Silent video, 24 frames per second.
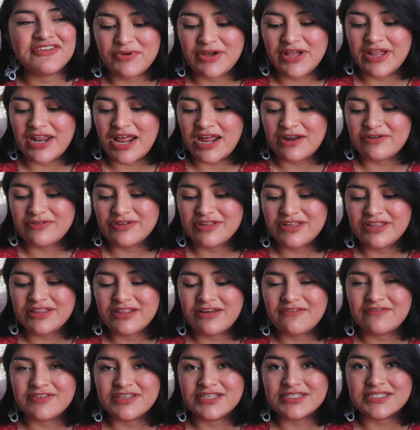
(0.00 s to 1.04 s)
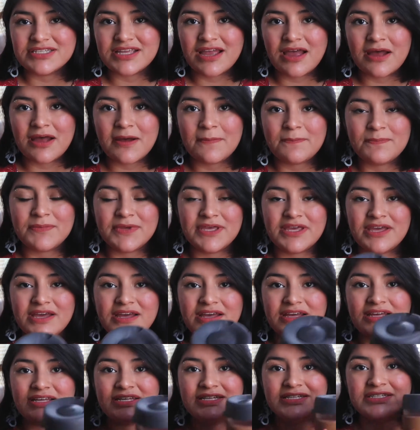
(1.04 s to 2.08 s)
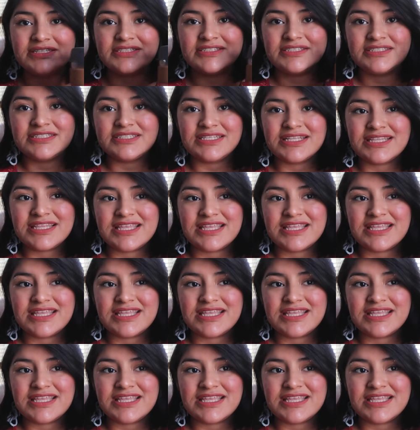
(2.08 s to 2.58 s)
but I really love this cup because